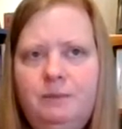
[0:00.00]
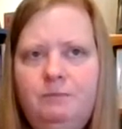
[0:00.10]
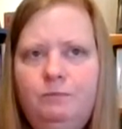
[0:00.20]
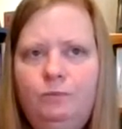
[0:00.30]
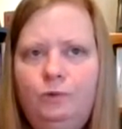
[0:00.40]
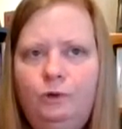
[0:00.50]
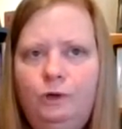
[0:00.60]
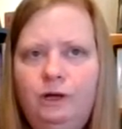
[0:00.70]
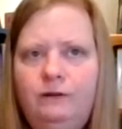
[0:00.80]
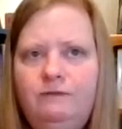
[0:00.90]

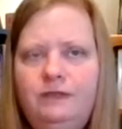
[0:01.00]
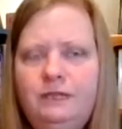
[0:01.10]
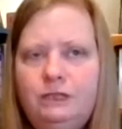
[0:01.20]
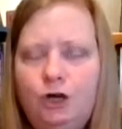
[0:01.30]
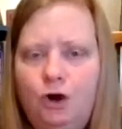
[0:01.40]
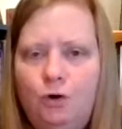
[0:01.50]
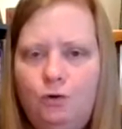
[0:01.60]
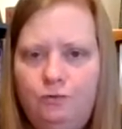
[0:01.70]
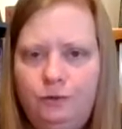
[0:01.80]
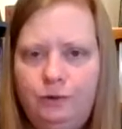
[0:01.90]
more of this
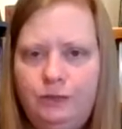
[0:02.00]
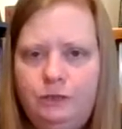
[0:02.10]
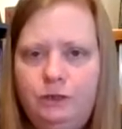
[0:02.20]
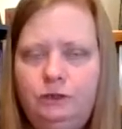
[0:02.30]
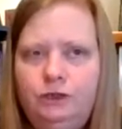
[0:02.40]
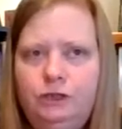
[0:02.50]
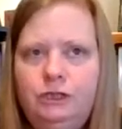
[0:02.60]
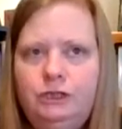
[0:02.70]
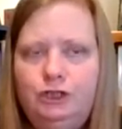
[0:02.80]
overindulgence.